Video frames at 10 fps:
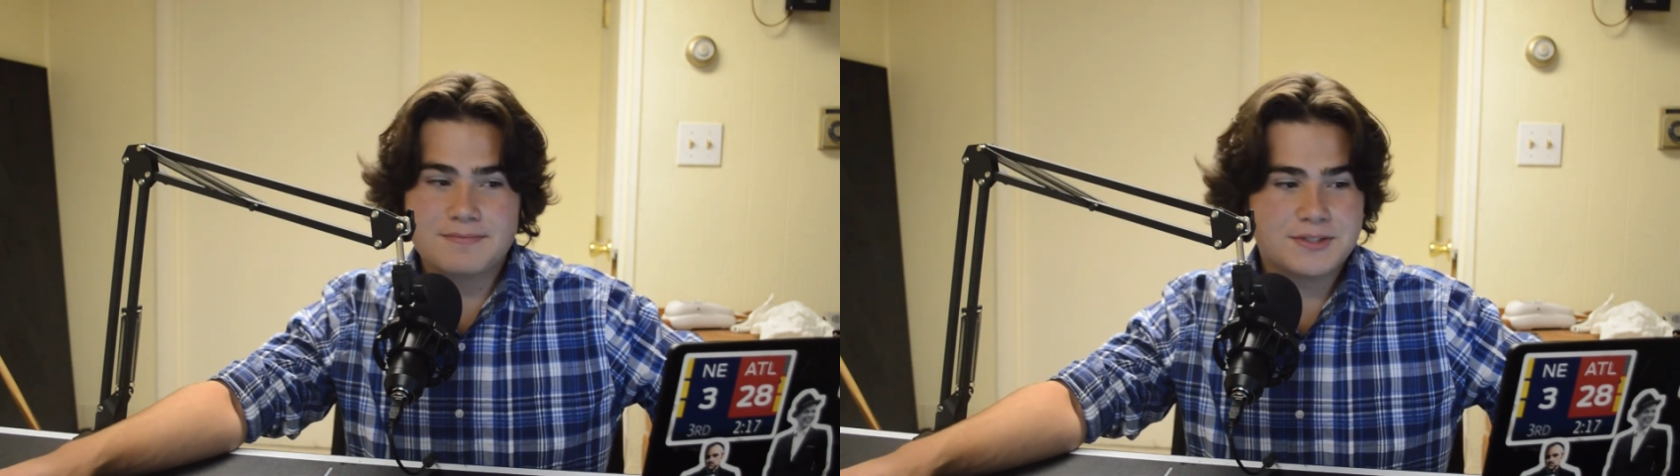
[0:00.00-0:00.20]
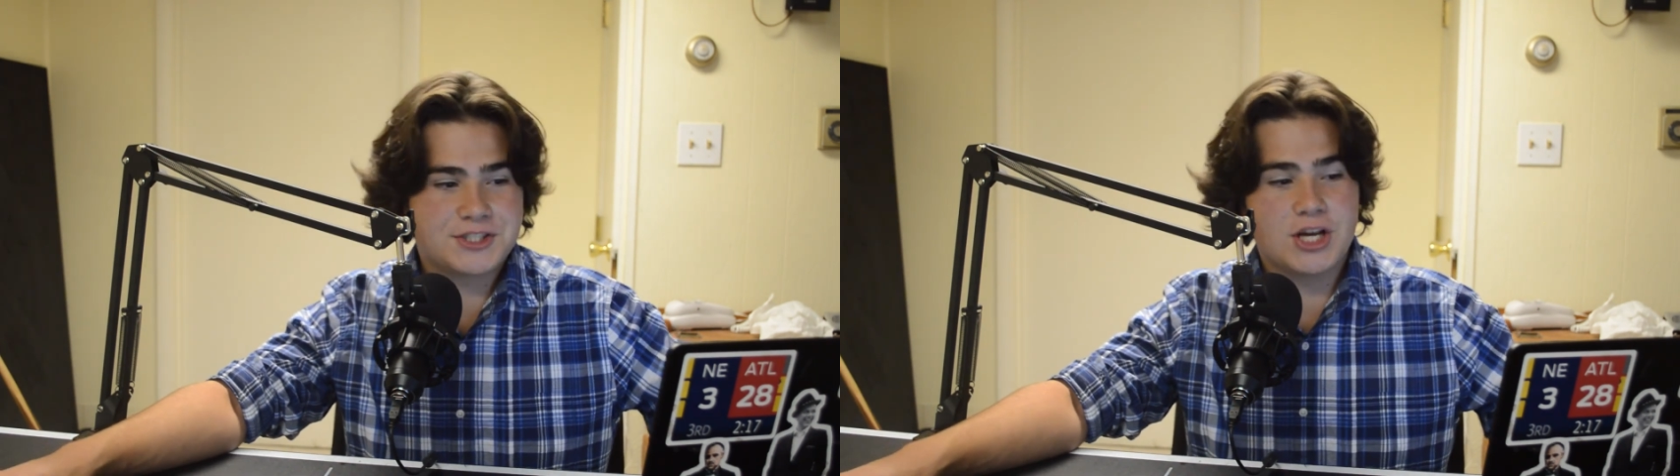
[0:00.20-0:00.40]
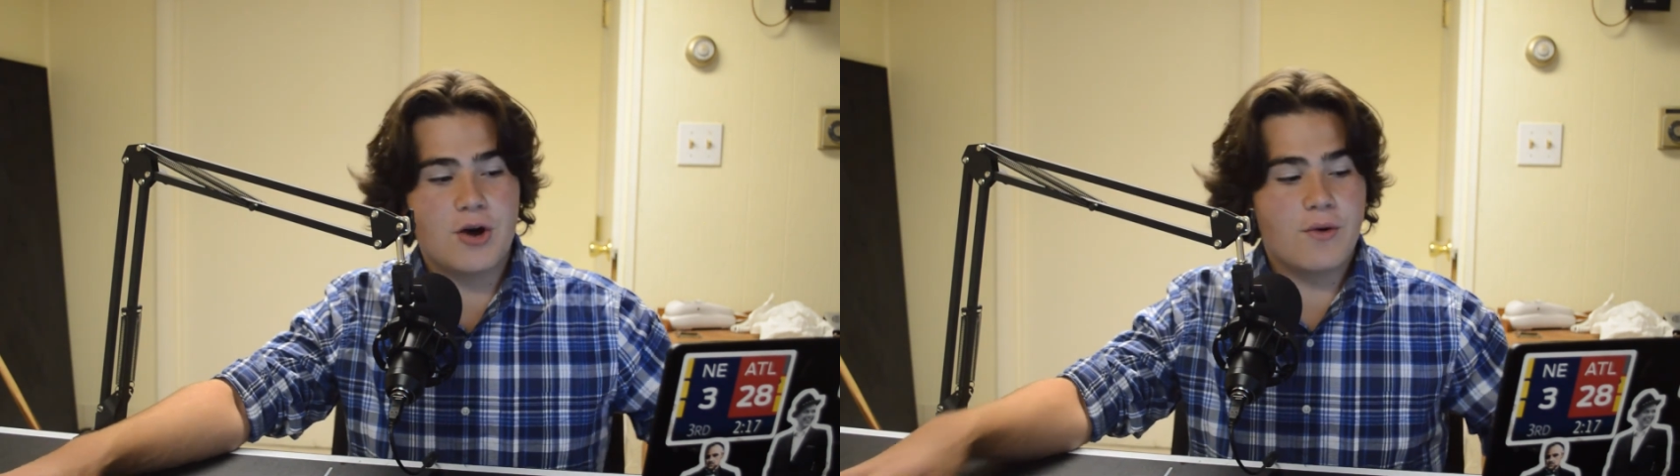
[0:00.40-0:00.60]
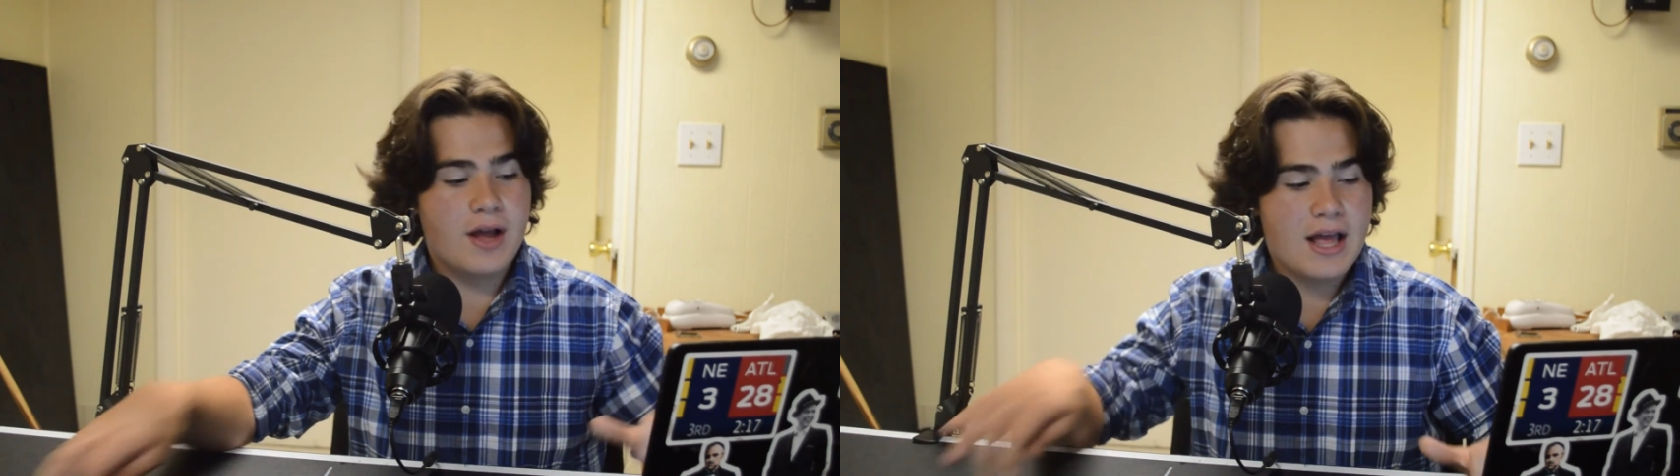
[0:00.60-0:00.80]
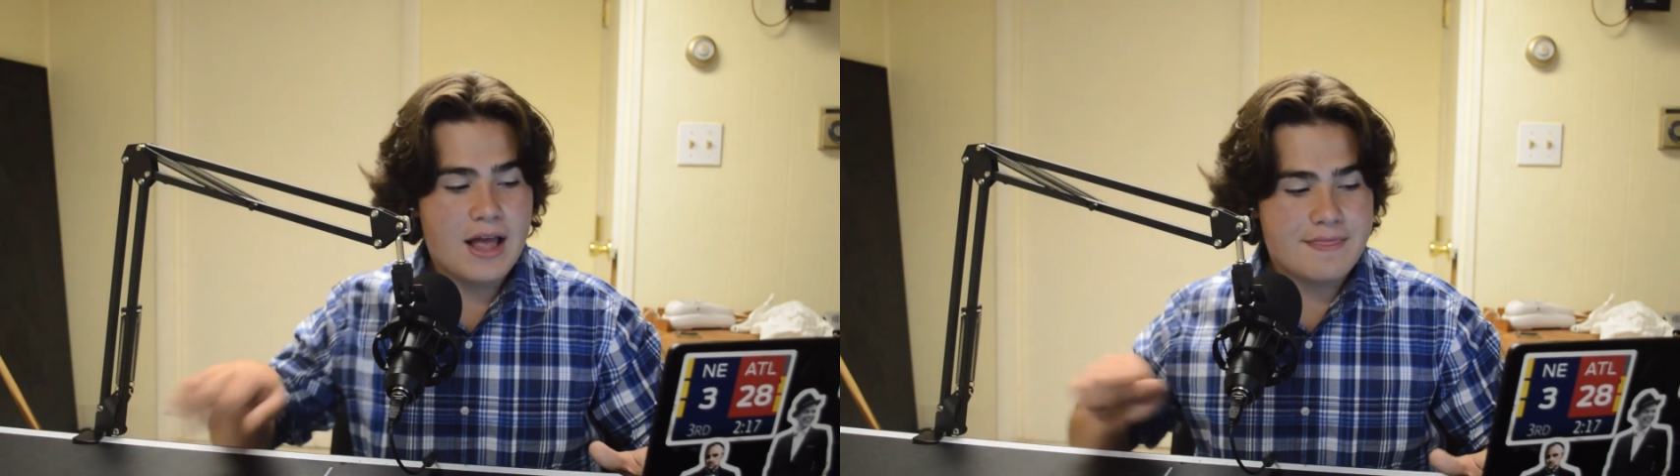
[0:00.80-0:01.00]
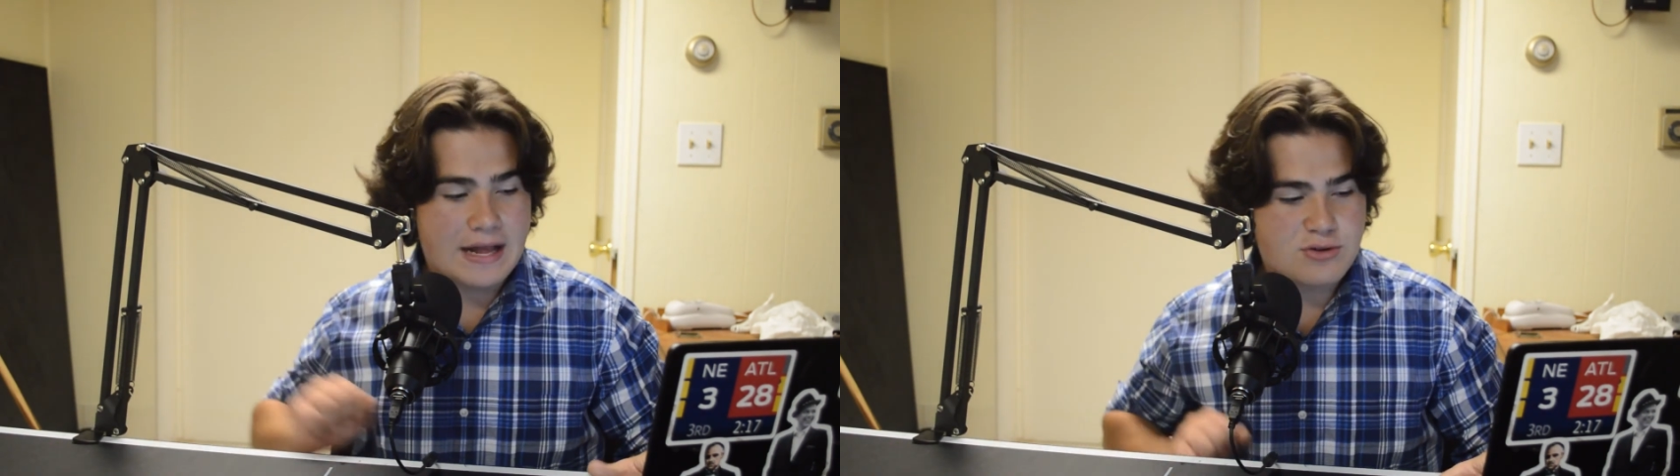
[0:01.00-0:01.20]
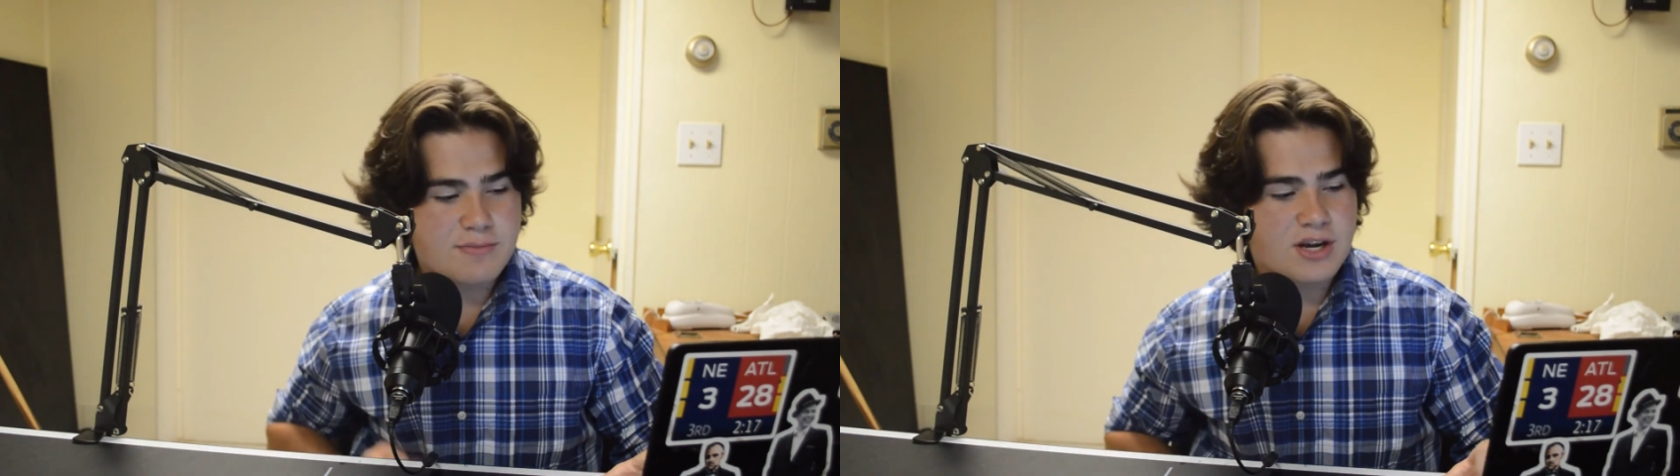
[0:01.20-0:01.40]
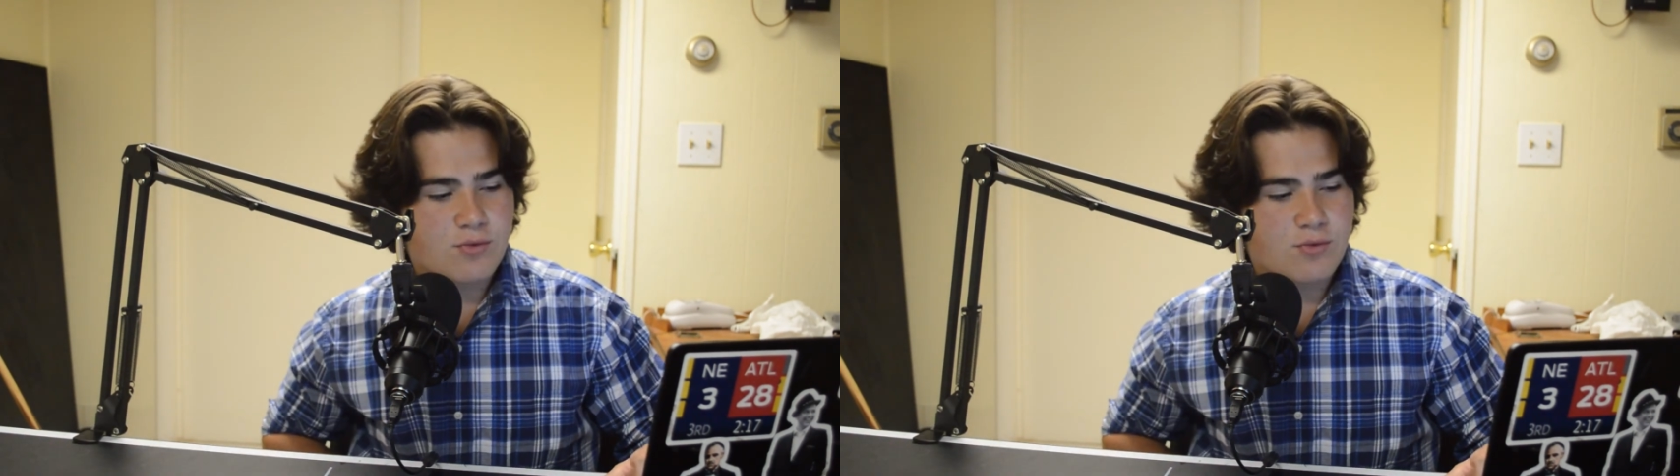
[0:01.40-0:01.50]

So that's where I'm going to